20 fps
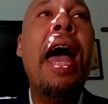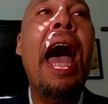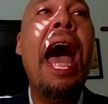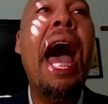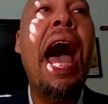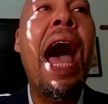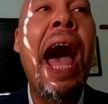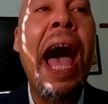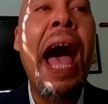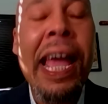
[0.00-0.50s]

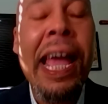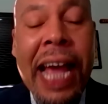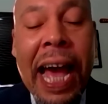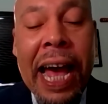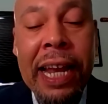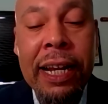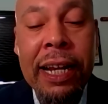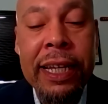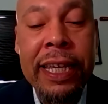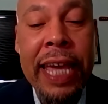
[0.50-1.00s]
I
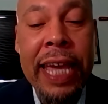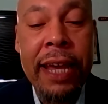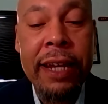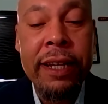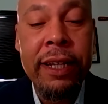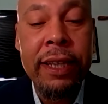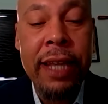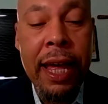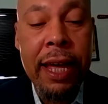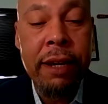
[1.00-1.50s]
gained a
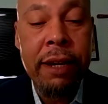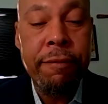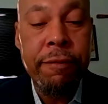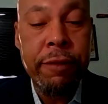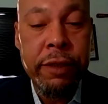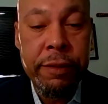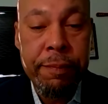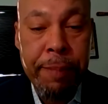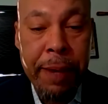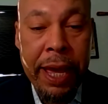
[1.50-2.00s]
lot of
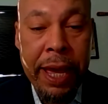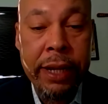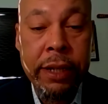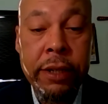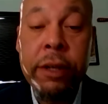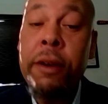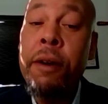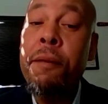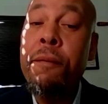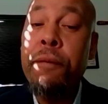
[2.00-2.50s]
respect
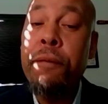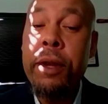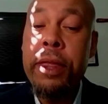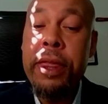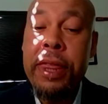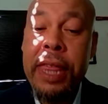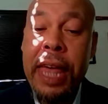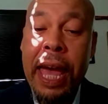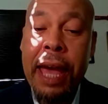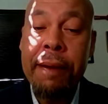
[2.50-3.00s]
for
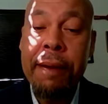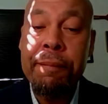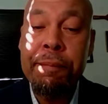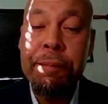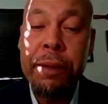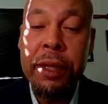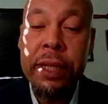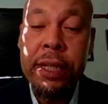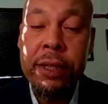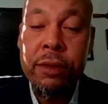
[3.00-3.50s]
that
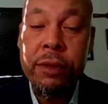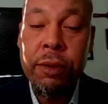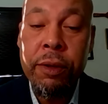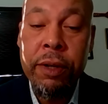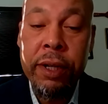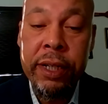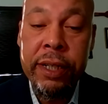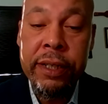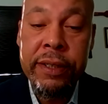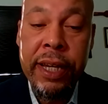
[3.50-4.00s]
police
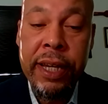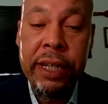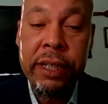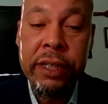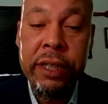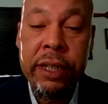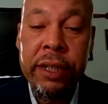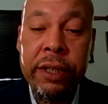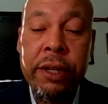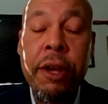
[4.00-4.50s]

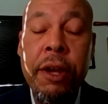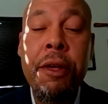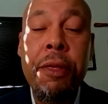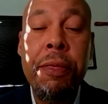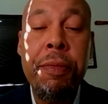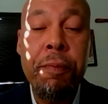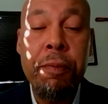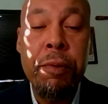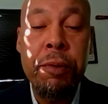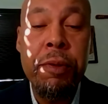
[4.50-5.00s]
organization
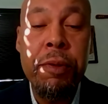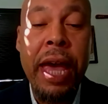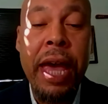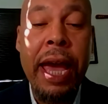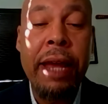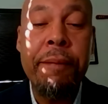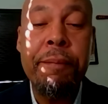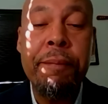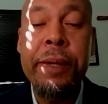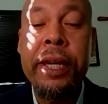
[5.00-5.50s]
through
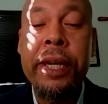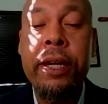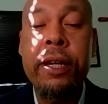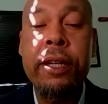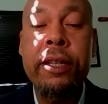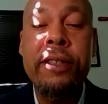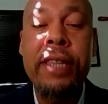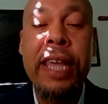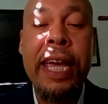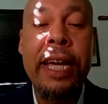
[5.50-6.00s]
that, because
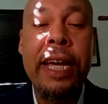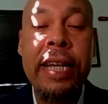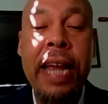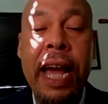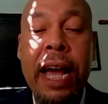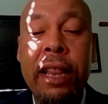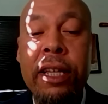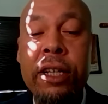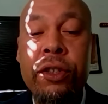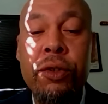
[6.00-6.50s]
they
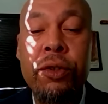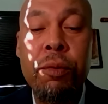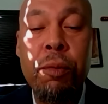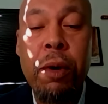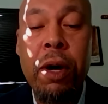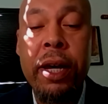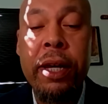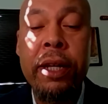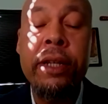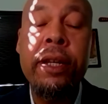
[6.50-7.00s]
acknowledged,
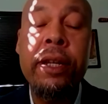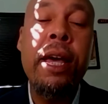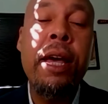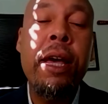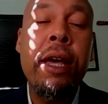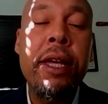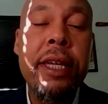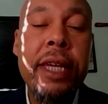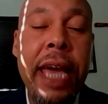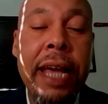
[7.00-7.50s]
one,
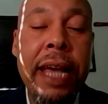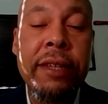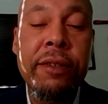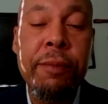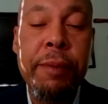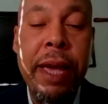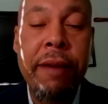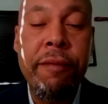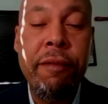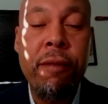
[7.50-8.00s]
yes, we
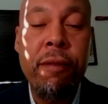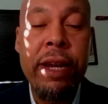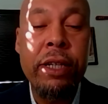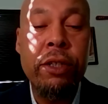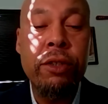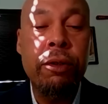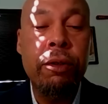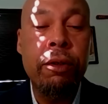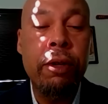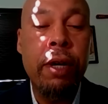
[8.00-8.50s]
have a
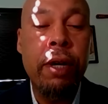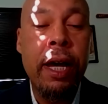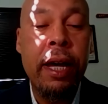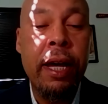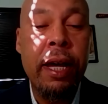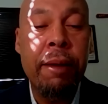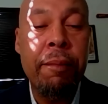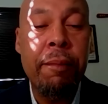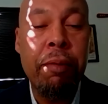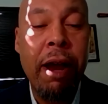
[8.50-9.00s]
racial
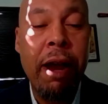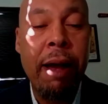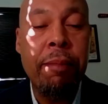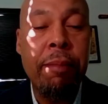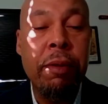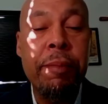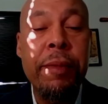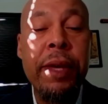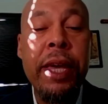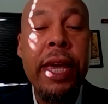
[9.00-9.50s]

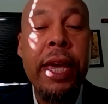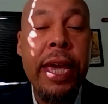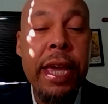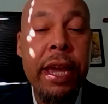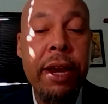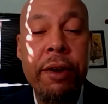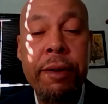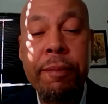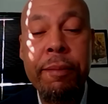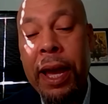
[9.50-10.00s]
problem
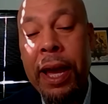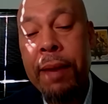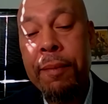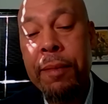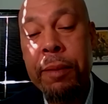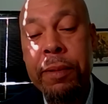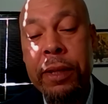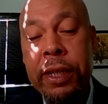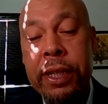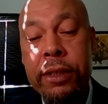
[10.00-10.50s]
here in Miami
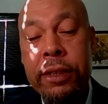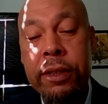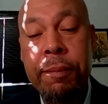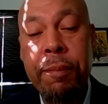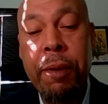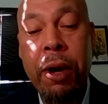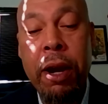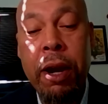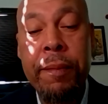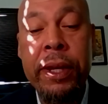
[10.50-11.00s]
Police
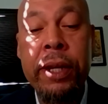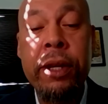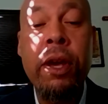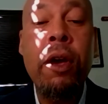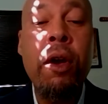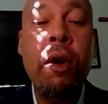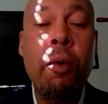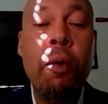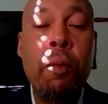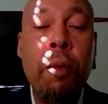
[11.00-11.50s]
Department
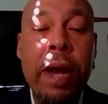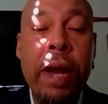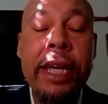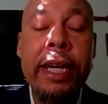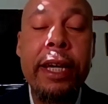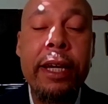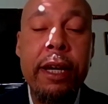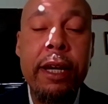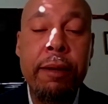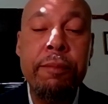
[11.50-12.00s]
when it
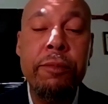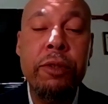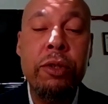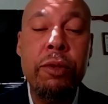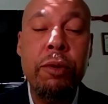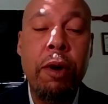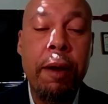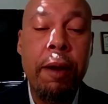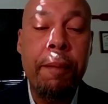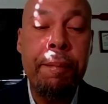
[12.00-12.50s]
comes to
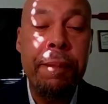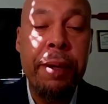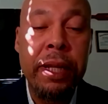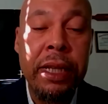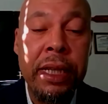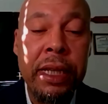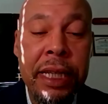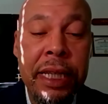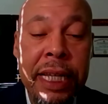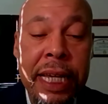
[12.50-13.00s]
our
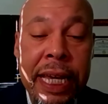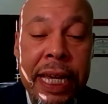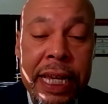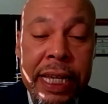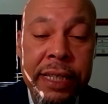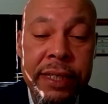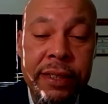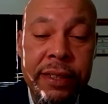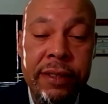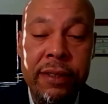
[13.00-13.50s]

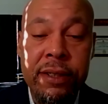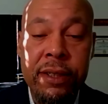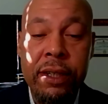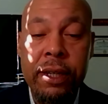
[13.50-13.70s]
police,